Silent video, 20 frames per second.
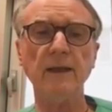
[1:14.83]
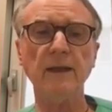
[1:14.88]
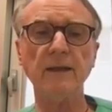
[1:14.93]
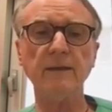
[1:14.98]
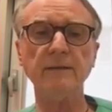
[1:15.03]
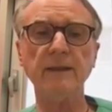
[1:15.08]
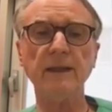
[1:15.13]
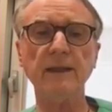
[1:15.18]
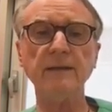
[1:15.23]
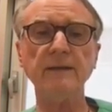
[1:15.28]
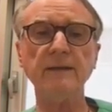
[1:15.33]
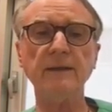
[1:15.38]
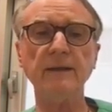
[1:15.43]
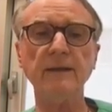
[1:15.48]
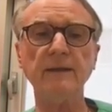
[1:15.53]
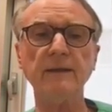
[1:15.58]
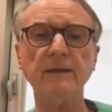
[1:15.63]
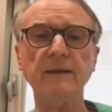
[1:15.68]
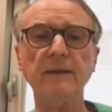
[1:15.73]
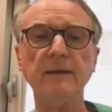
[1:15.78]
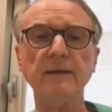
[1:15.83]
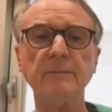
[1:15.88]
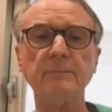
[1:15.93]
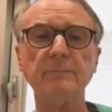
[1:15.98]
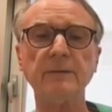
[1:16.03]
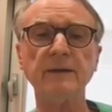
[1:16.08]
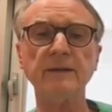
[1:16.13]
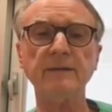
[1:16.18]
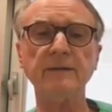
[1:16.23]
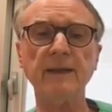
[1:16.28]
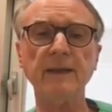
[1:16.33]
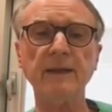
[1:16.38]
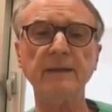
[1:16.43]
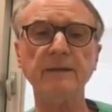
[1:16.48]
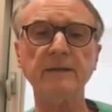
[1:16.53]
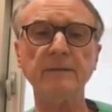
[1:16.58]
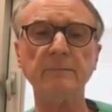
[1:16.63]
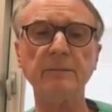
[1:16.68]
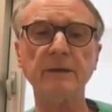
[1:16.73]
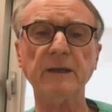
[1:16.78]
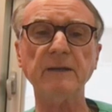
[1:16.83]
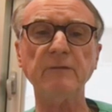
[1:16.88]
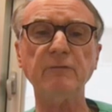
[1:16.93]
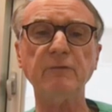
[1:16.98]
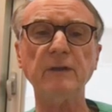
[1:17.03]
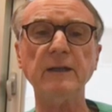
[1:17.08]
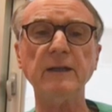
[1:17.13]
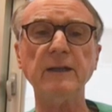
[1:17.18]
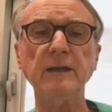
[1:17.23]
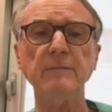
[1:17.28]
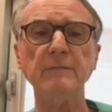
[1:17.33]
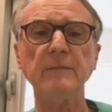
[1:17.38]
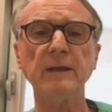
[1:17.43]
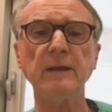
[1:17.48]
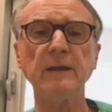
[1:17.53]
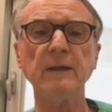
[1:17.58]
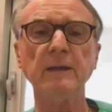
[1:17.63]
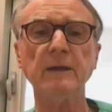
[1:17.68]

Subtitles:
and then present briefly